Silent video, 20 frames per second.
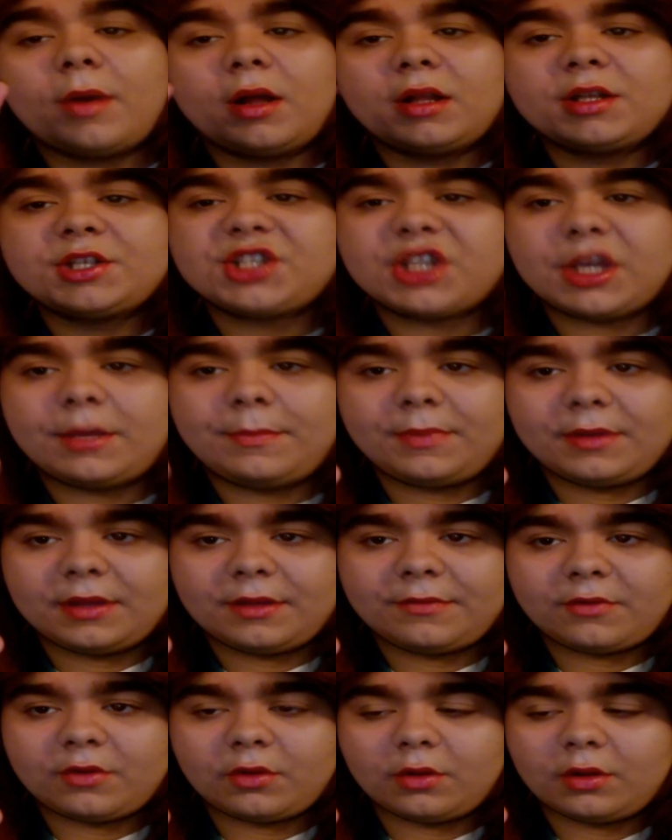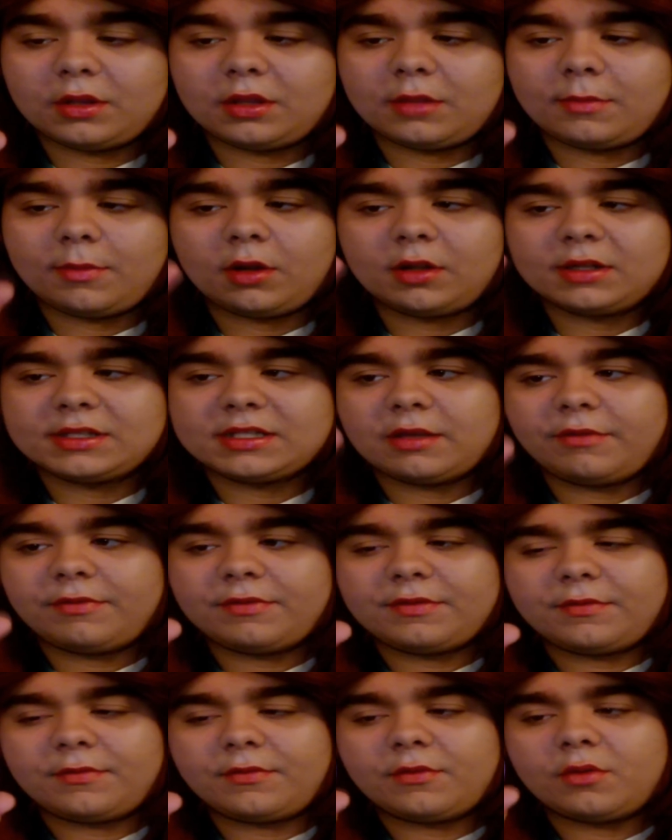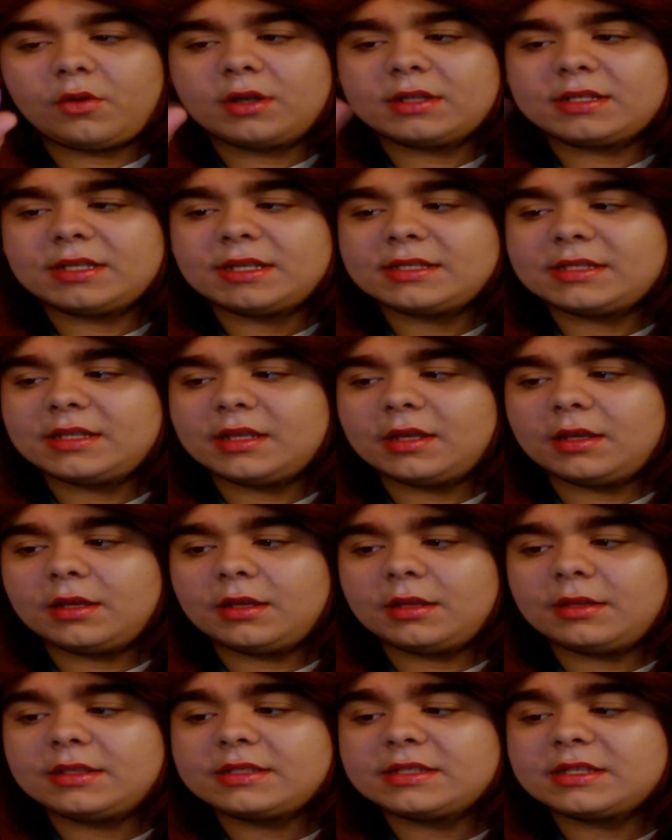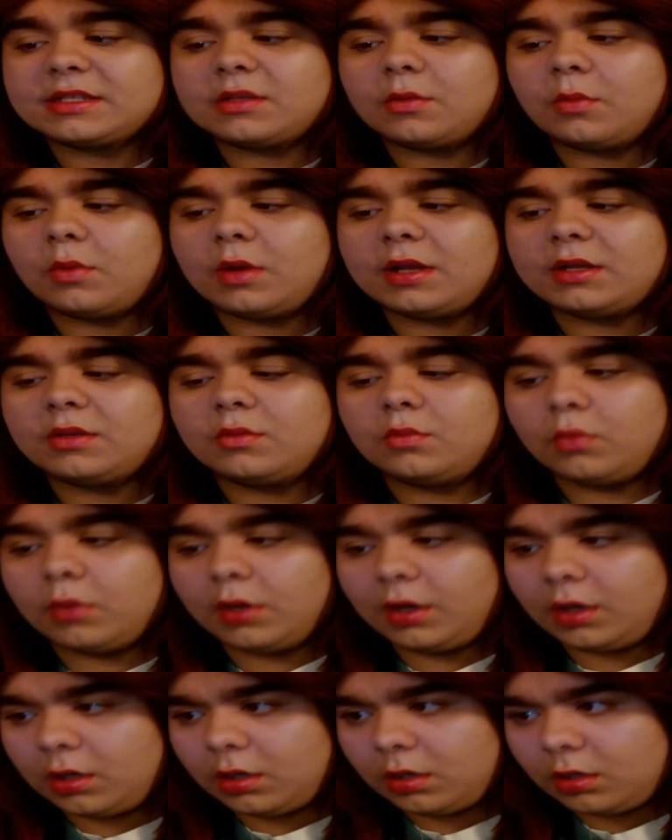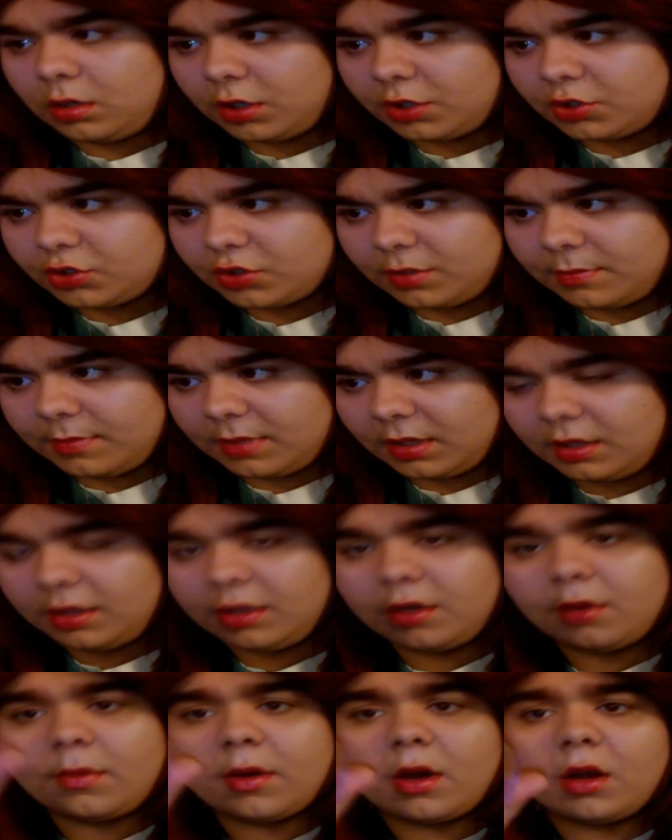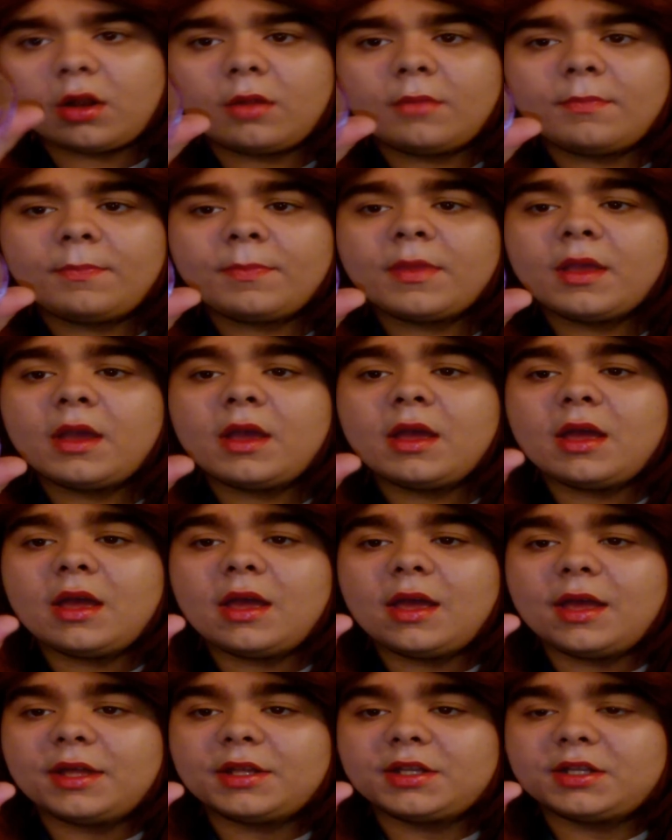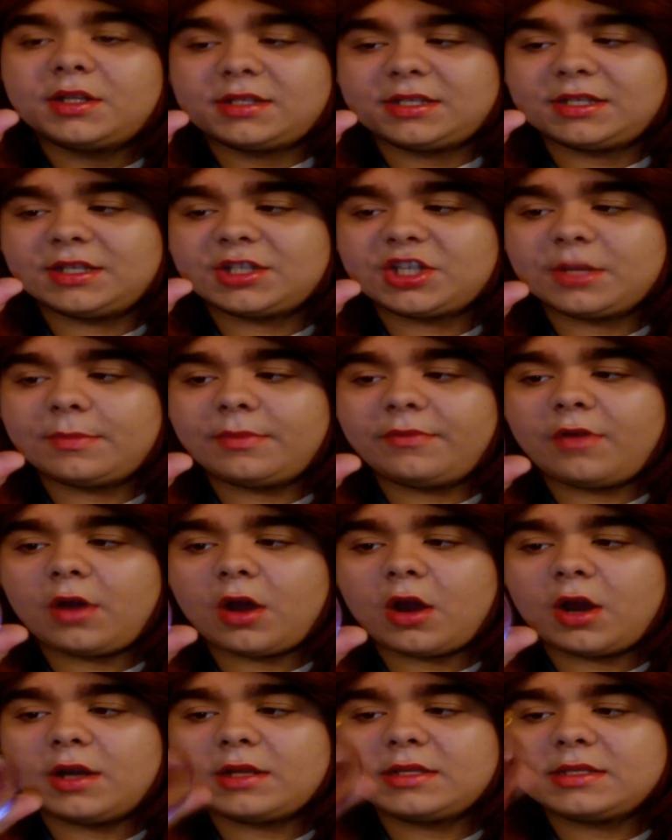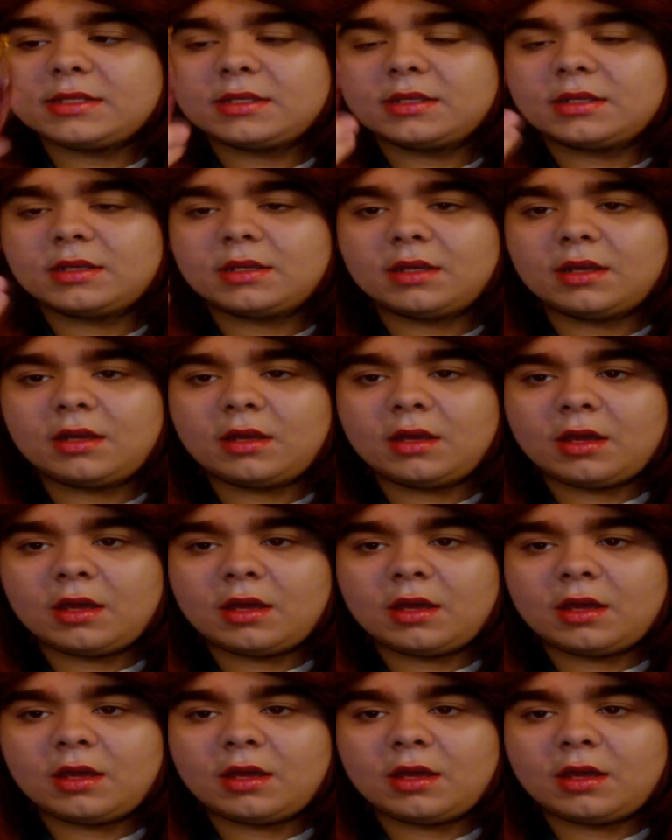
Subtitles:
The bottle shape, of course, the bottle itself, of course, is the, this is the what, 100 milliliter bottle? It's in the shape of a heart,